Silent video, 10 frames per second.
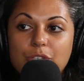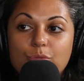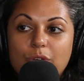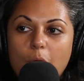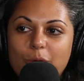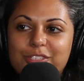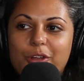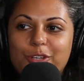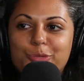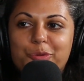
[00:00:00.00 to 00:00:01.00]
you go as
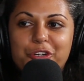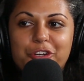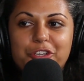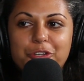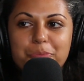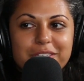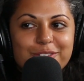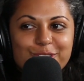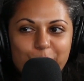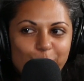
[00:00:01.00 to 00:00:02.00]
an entrepreneur, your
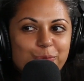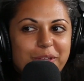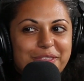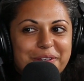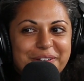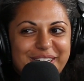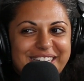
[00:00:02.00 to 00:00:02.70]
business goes with you.